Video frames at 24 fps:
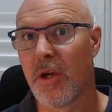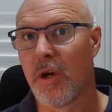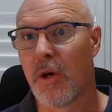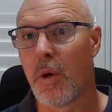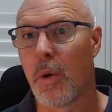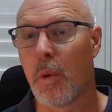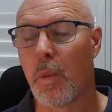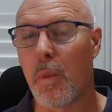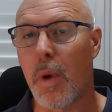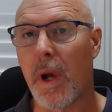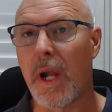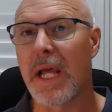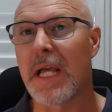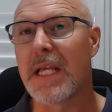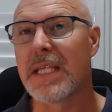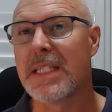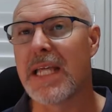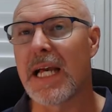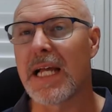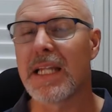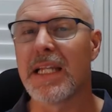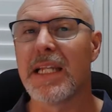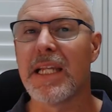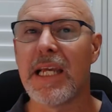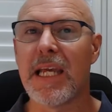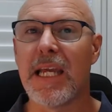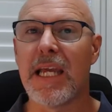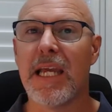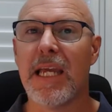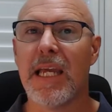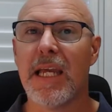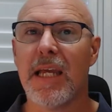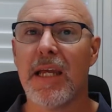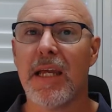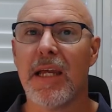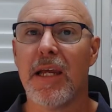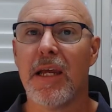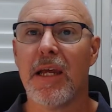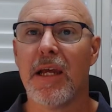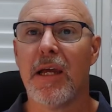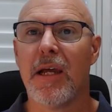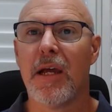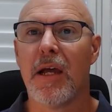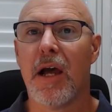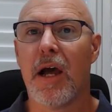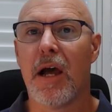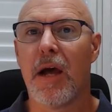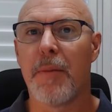what exactly
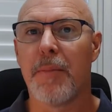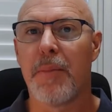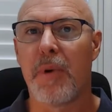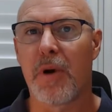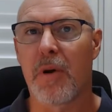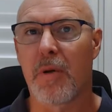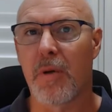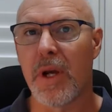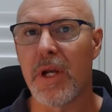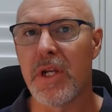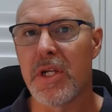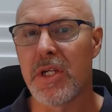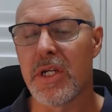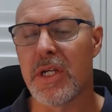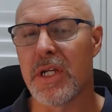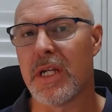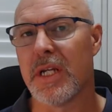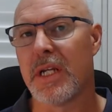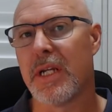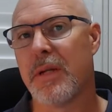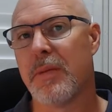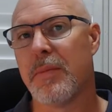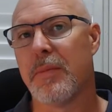progression